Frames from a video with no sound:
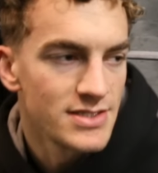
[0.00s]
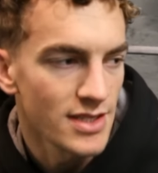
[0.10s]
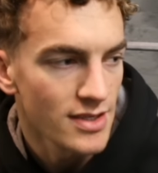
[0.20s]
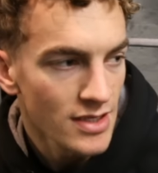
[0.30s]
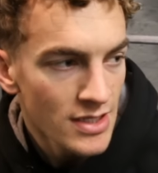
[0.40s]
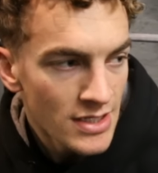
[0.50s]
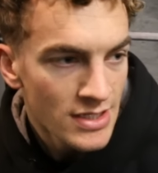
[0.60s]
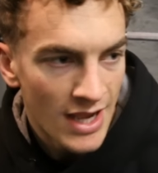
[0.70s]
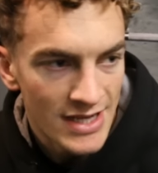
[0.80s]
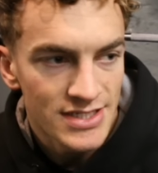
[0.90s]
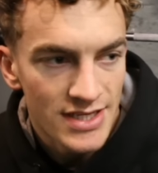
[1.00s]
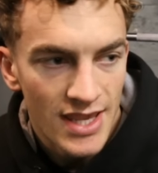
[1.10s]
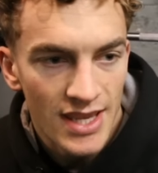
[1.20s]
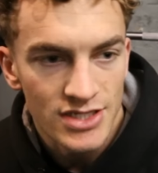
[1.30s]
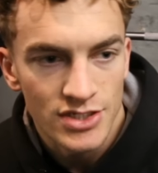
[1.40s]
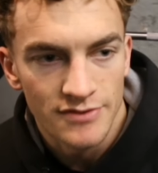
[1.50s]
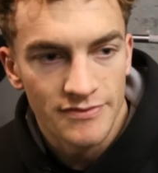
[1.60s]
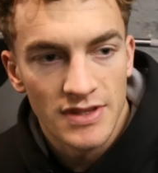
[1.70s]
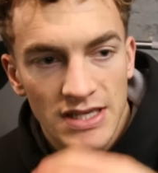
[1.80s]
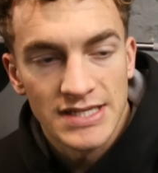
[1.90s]
It's like actually a case
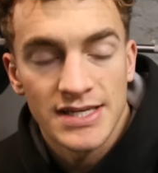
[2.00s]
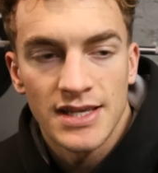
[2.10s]
of the